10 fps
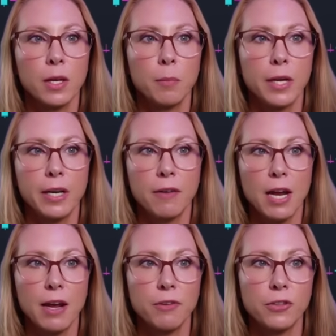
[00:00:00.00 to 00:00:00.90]
But if
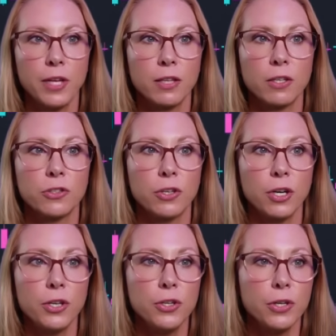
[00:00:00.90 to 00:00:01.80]
everything looks
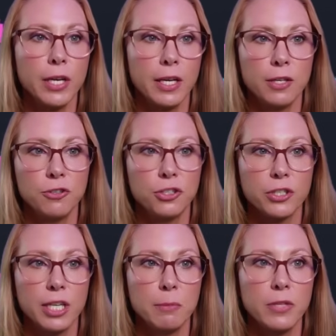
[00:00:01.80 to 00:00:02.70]
good, you can
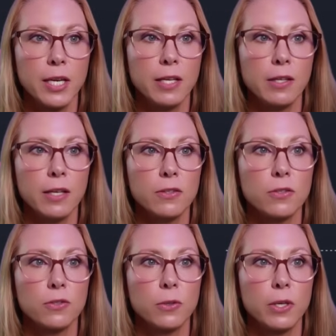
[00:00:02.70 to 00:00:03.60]
just keep taking
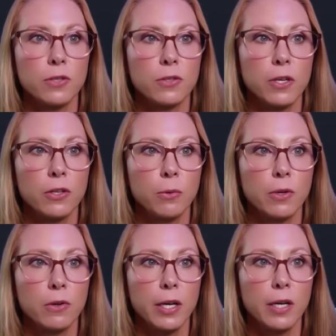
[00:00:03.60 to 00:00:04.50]
these. So here's another
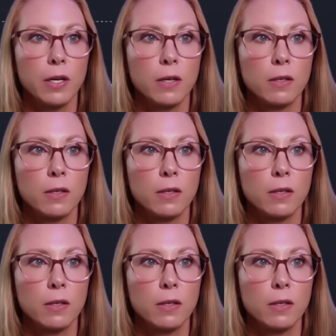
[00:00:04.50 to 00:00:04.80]
one right here.